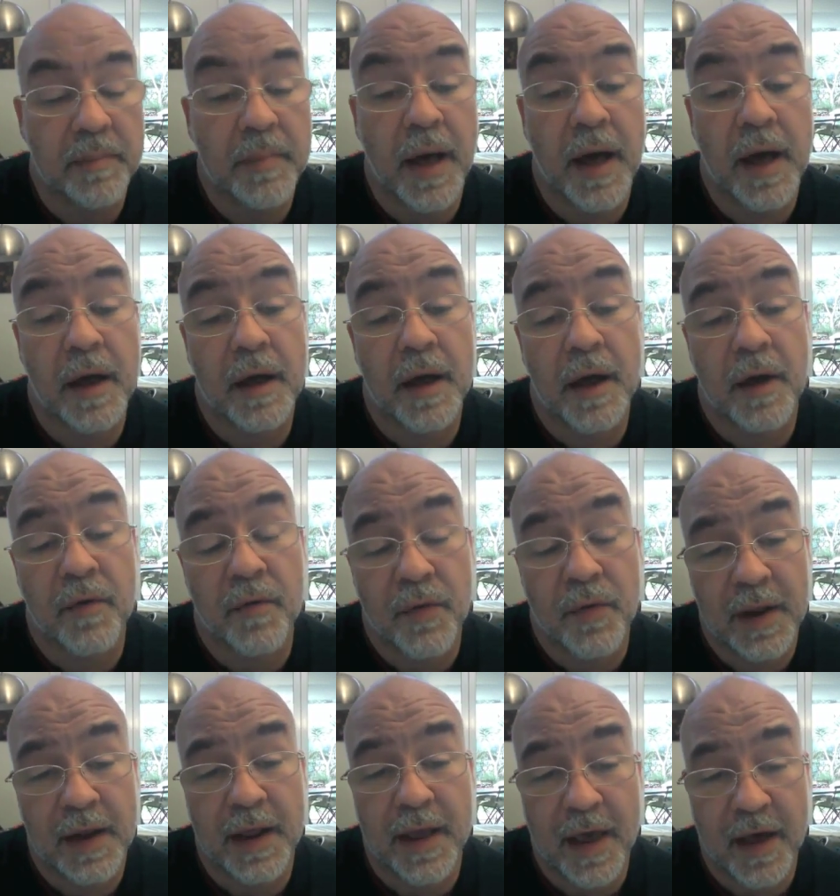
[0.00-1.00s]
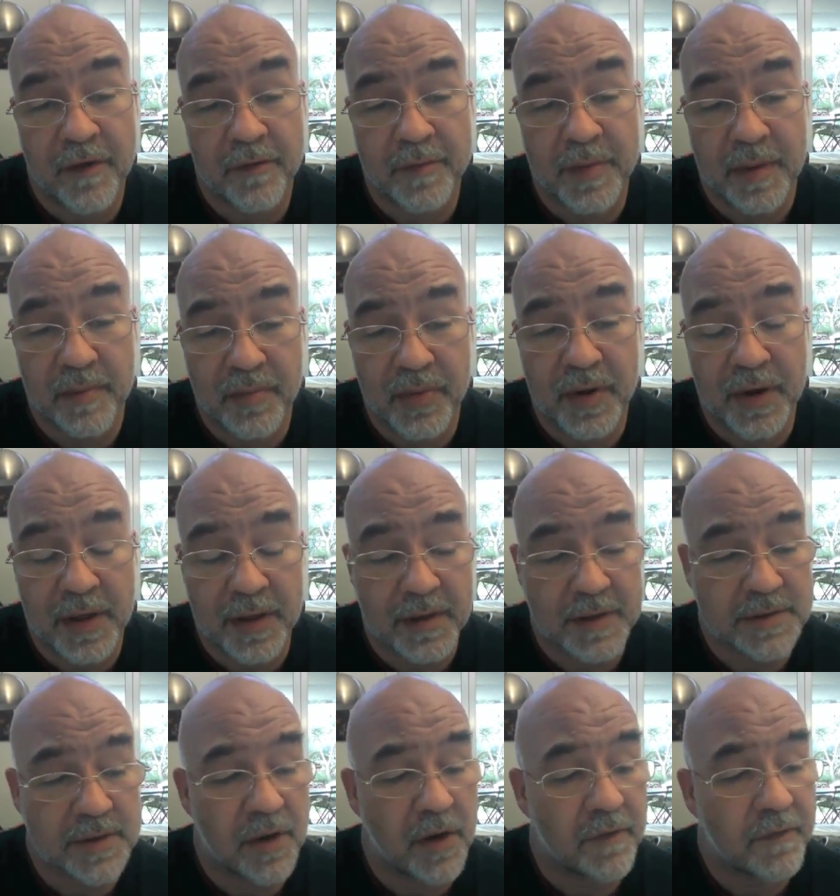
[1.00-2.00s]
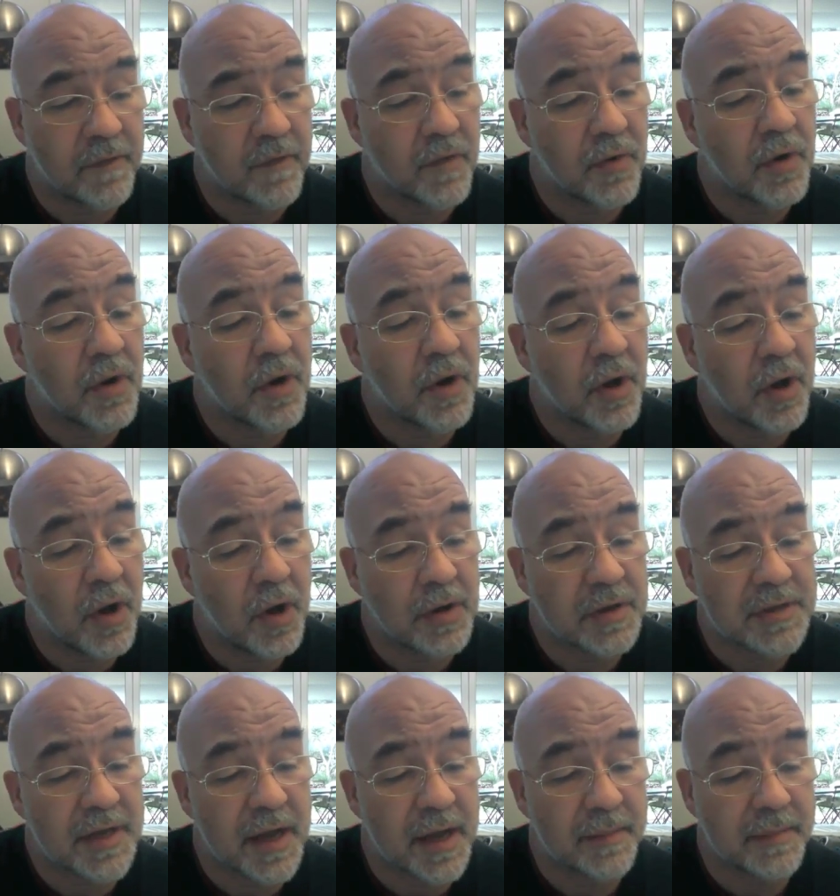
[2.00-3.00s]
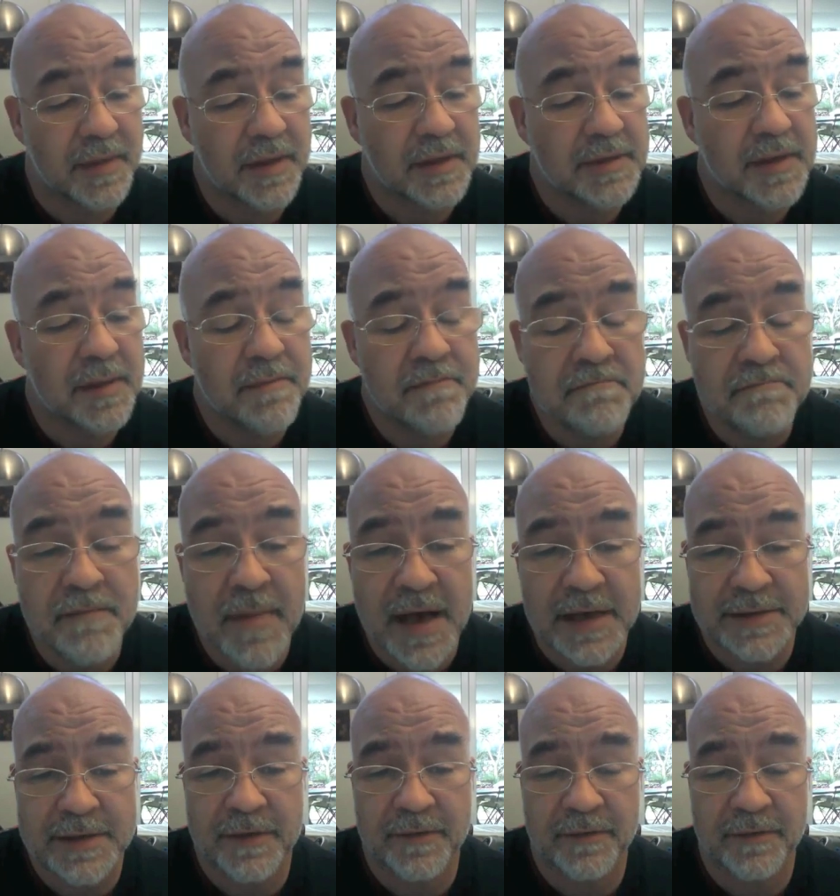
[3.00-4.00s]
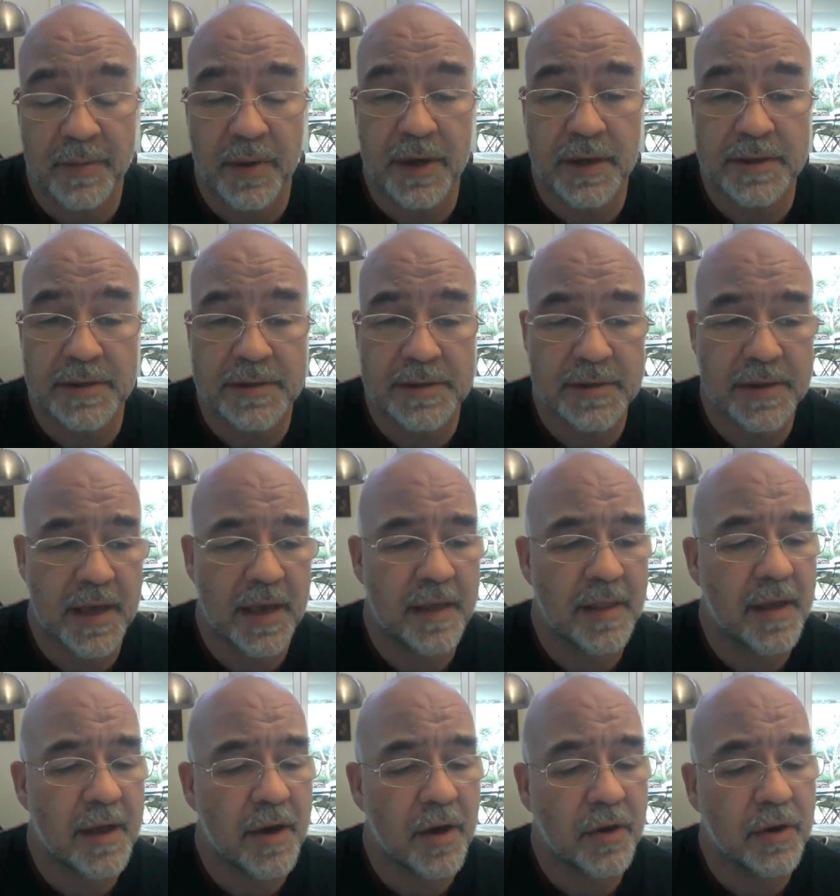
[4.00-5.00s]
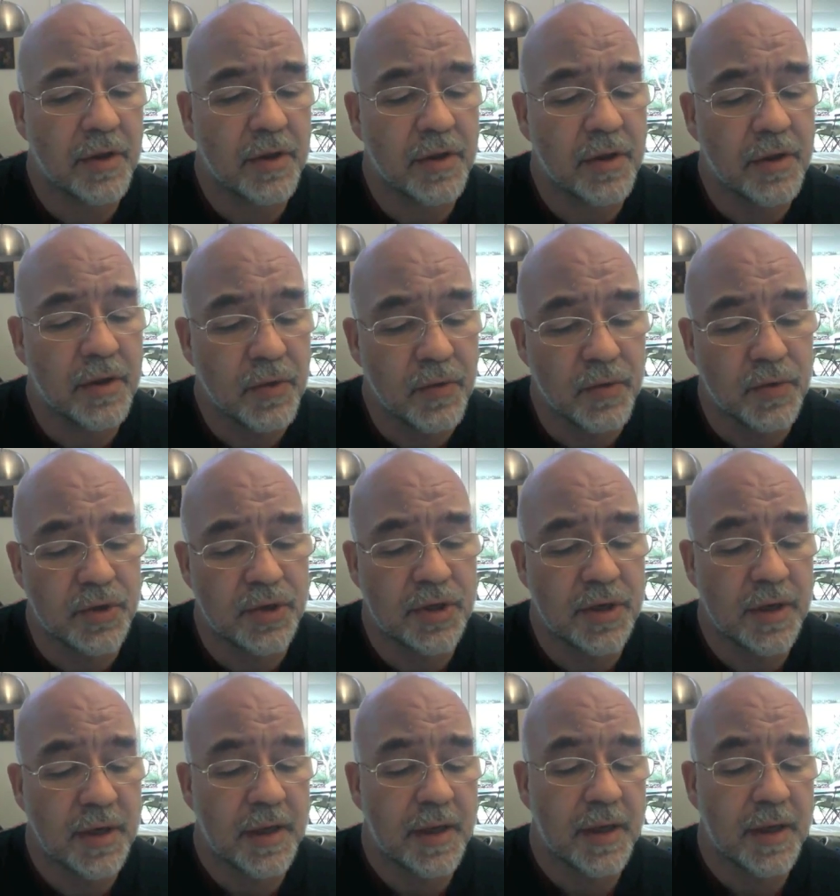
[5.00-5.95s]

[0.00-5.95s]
I really have been putting this off for a long time. These are massive pods, and they are huge.